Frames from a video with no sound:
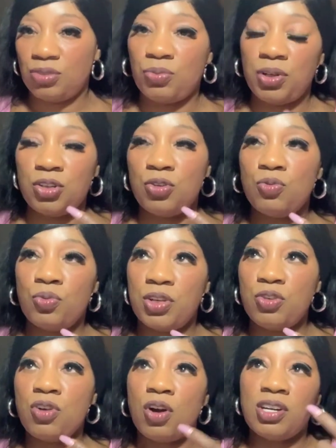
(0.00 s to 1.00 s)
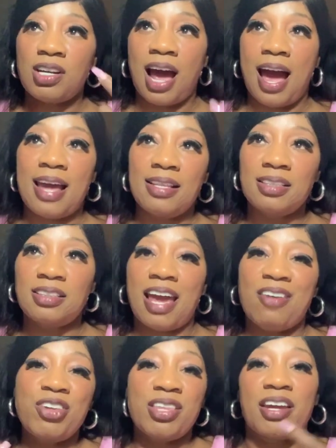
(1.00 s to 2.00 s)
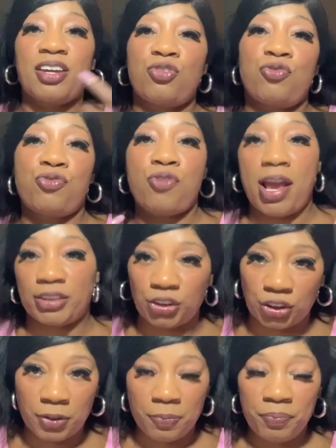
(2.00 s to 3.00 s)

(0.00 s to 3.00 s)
When you when you go to the islands, everything is fresh.